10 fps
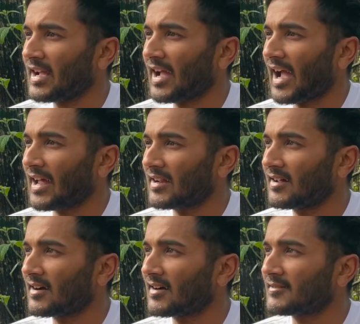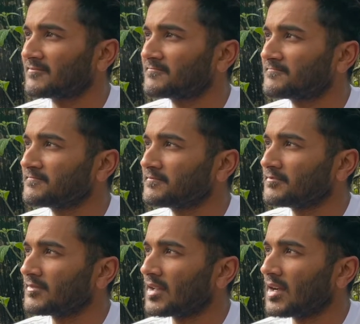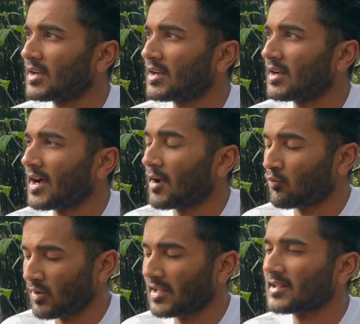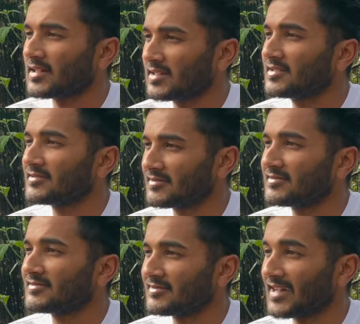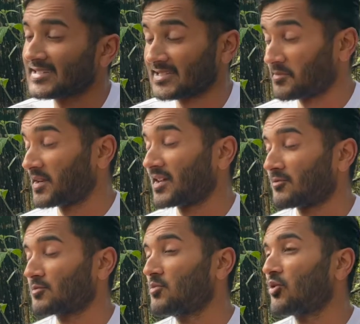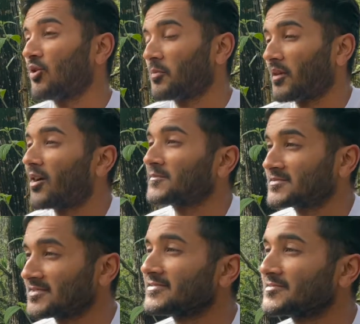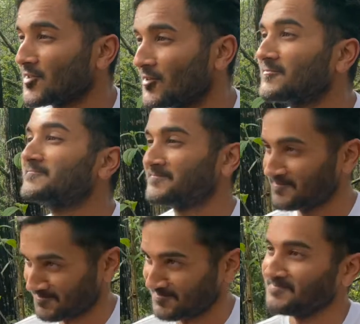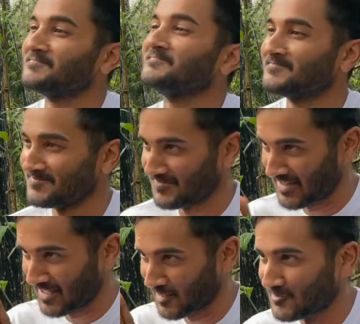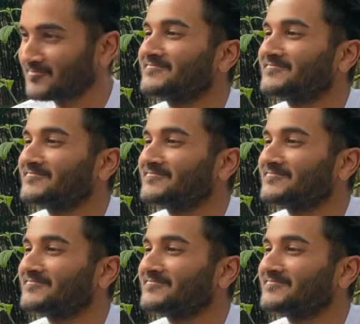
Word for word: and uh, I'm willingly accepting it with open arms. Okay. Thank, Thank you.